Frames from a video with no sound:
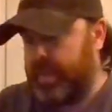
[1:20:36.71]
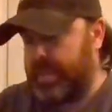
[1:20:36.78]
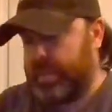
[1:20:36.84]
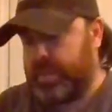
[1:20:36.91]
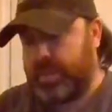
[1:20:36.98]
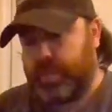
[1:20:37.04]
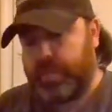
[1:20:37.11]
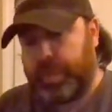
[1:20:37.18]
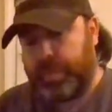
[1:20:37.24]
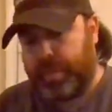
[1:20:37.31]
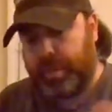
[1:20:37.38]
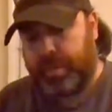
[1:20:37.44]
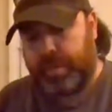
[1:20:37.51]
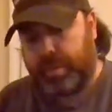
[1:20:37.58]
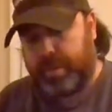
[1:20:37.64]
as long as
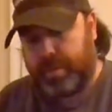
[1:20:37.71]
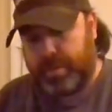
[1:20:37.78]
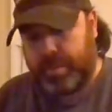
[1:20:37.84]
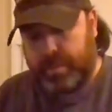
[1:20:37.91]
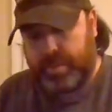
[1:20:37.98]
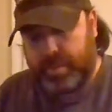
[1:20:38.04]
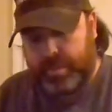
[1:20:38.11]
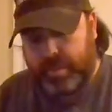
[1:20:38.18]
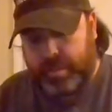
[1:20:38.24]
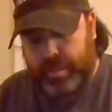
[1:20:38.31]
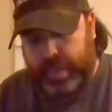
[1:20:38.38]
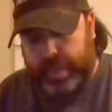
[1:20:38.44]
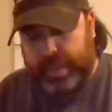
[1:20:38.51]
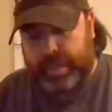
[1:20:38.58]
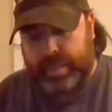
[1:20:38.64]
people aren't
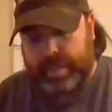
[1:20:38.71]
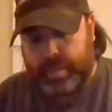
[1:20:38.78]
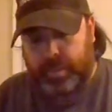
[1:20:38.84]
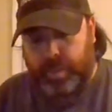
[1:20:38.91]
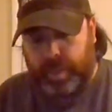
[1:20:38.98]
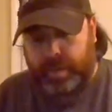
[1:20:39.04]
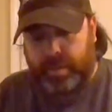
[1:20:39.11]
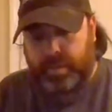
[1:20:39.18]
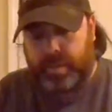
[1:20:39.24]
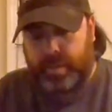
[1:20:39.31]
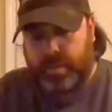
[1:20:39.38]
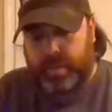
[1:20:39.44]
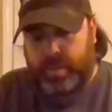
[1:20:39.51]
idiots about